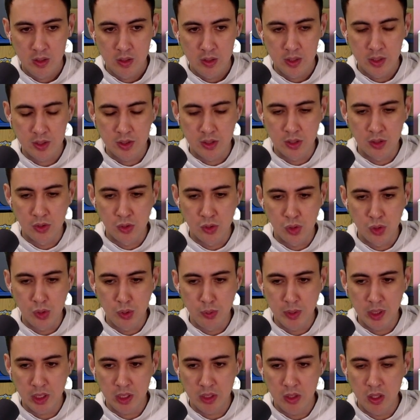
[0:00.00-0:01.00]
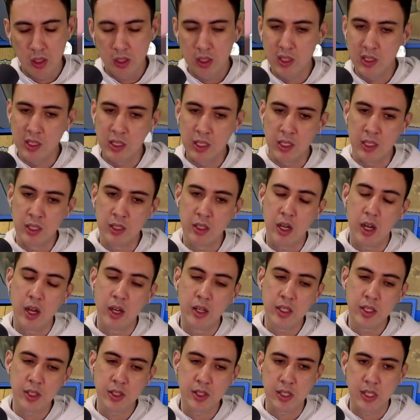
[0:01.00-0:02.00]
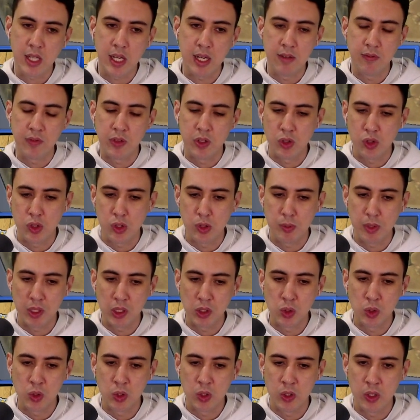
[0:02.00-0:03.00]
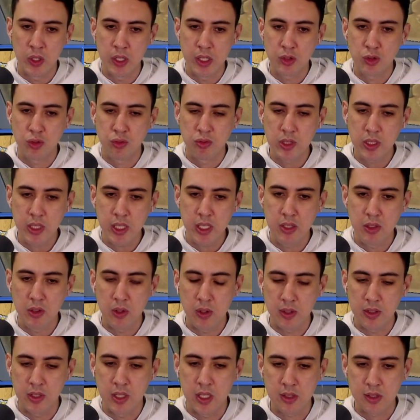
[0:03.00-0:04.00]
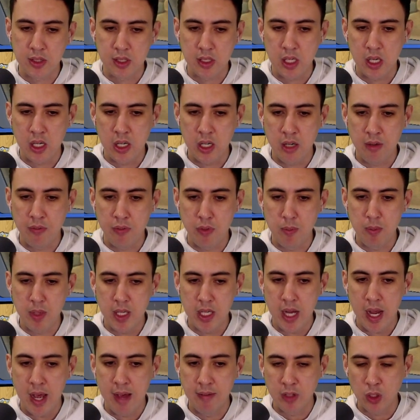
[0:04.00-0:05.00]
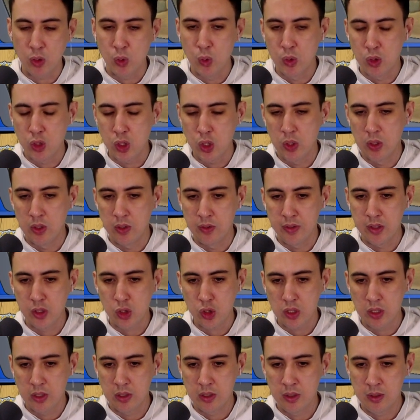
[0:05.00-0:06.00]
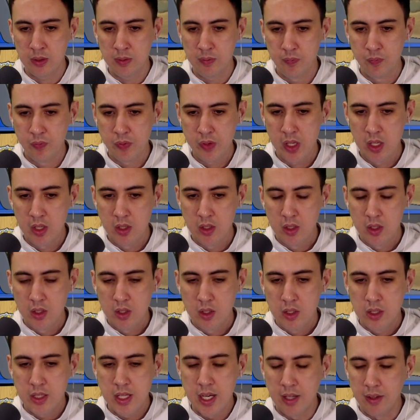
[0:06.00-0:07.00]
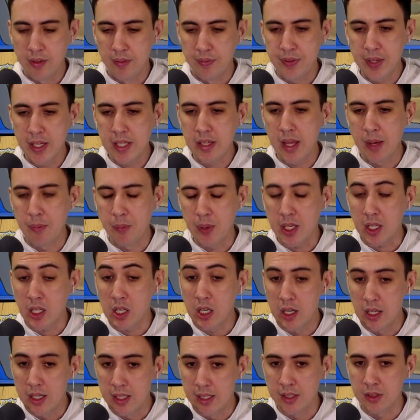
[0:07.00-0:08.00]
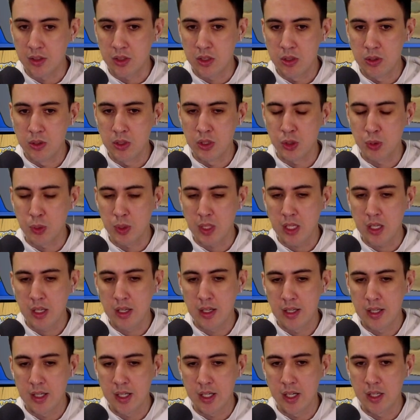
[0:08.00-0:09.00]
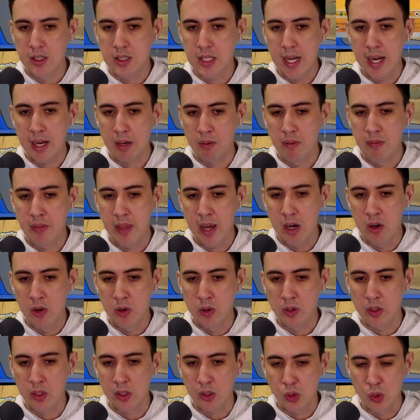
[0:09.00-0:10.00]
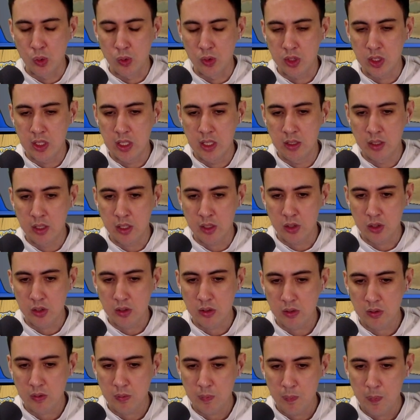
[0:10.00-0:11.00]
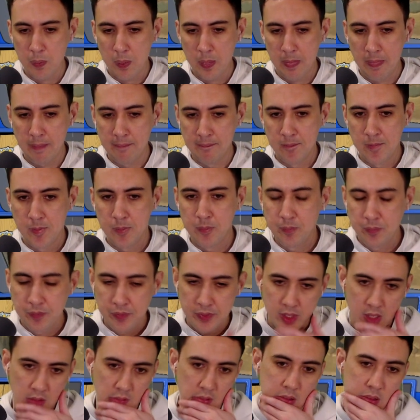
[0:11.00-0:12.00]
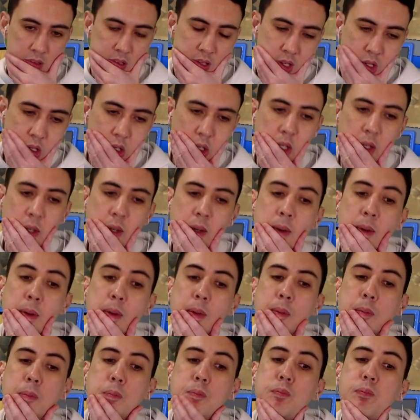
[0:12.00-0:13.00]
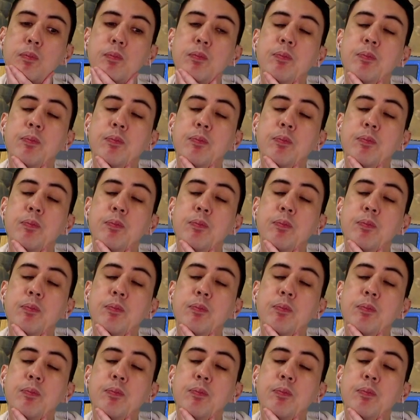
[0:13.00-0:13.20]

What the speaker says: Let's zooming. I'm going to save the zooming draw. It's really not necessary for me to have a good turn this turn. Now, the thing that we can't do is we can't attack without Onix or Steelix. I'm